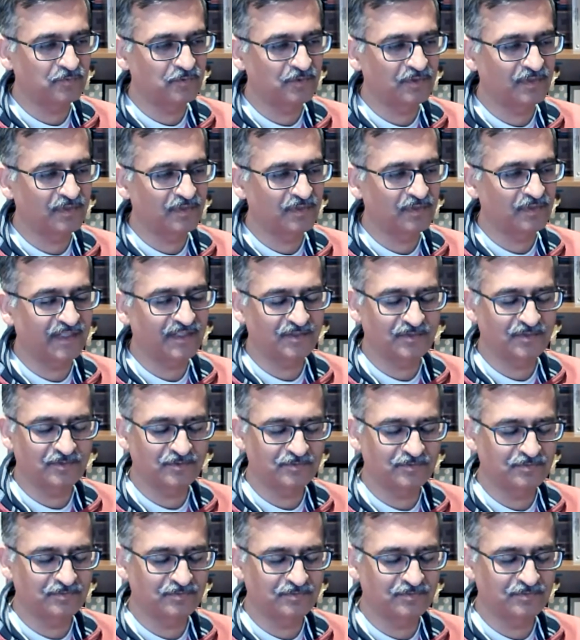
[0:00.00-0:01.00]
would like
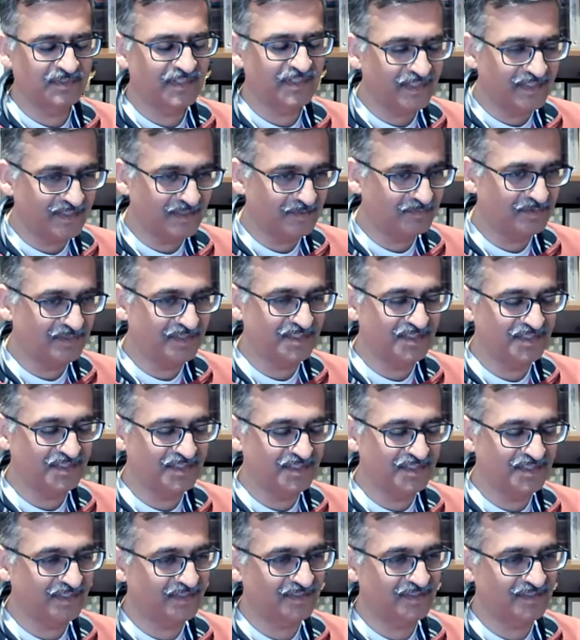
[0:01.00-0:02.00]
to really
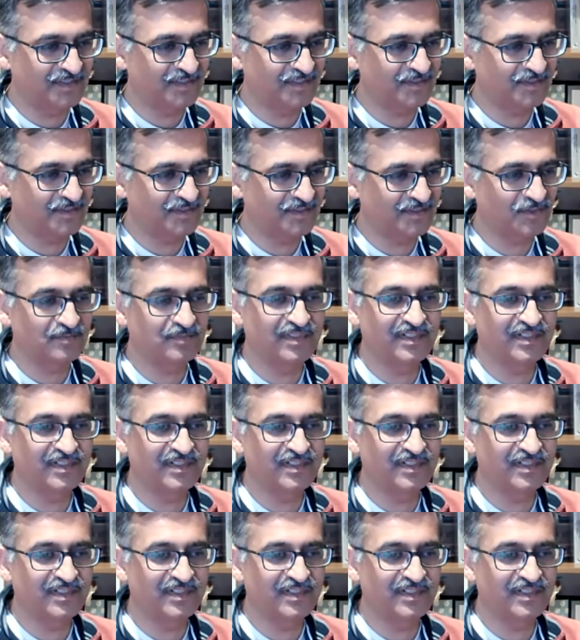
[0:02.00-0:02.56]
appreciate Dr.